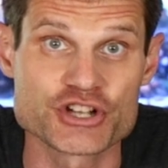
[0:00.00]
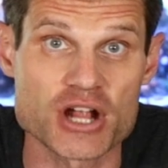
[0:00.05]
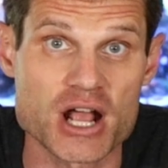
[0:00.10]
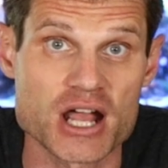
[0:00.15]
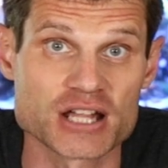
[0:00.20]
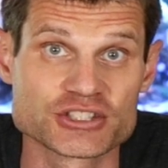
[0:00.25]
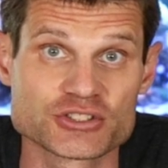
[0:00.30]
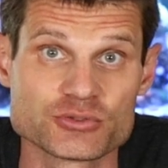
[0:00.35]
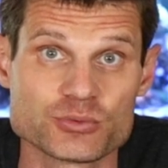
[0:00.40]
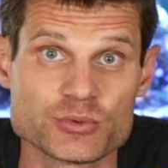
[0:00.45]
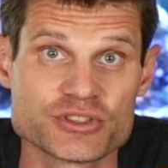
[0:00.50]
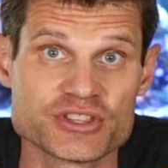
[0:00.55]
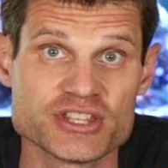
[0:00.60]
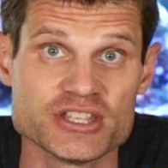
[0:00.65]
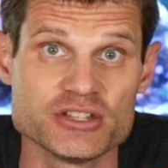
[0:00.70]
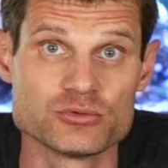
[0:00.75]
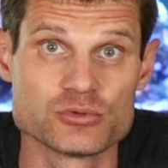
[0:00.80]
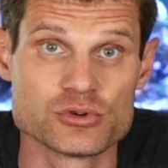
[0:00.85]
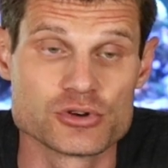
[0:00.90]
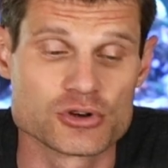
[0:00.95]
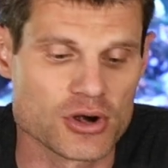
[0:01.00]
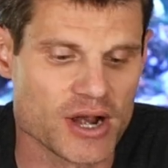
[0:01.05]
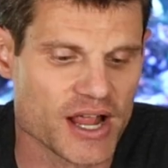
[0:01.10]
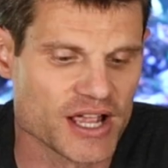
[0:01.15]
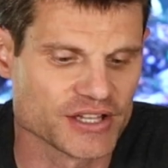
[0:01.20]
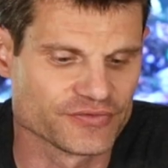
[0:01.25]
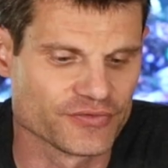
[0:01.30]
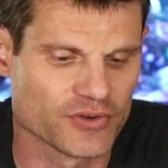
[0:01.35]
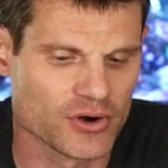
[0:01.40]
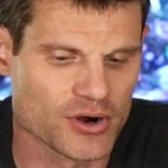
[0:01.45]
shots with the Ruger
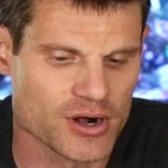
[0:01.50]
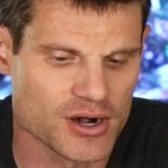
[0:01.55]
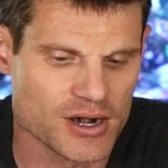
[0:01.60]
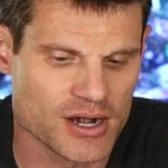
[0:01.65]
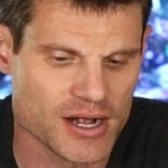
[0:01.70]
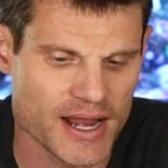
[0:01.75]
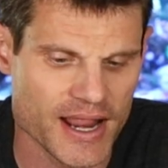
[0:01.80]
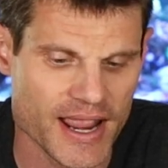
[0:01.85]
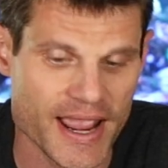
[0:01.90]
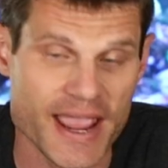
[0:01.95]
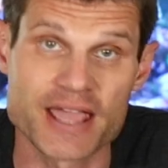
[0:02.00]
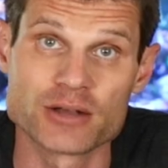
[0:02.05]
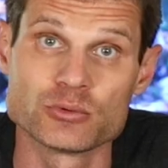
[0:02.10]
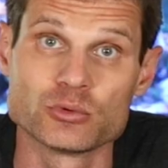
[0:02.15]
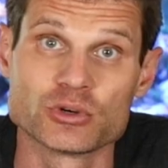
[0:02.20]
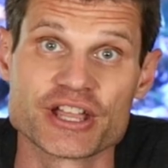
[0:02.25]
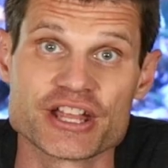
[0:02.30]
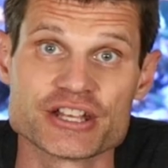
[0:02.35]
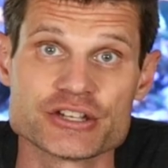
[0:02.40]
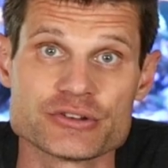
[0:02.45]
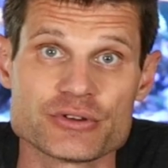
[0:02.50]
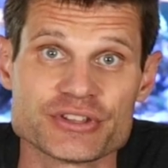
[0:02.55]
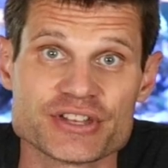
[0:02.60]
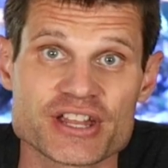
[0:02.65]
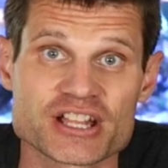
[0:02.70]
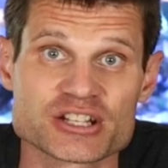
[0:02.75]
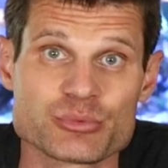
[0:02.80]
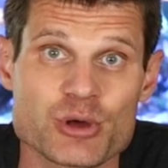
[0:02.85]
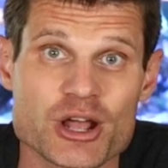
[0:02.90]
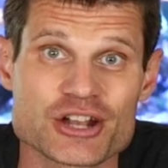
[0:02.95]
SFAR, and we'll catch you on the
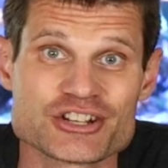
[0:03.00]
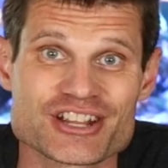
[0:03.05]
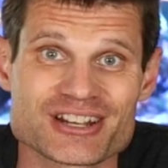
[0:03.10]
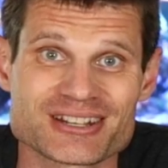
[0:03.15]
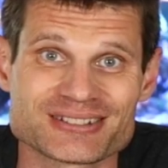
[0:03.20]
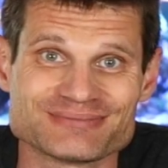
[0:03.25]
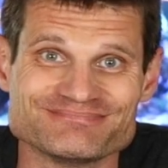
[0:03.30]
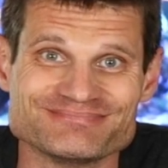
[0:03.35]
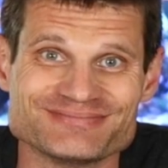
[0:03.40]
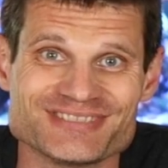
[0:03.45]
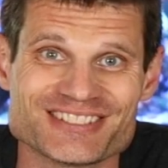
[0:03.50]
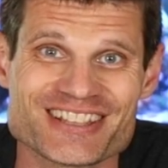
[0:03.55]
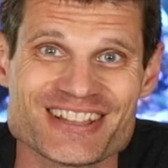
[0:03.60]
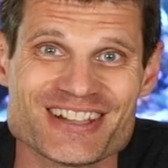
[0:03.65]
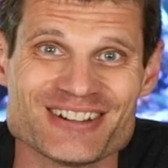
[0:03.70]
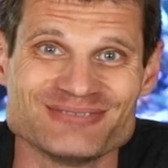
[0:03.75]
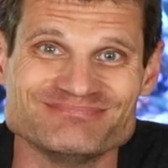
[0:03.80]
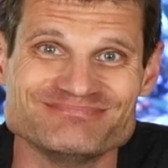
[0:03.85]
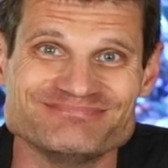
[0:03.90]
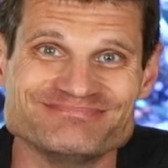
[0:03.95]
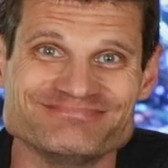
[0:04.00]
next project. See ya.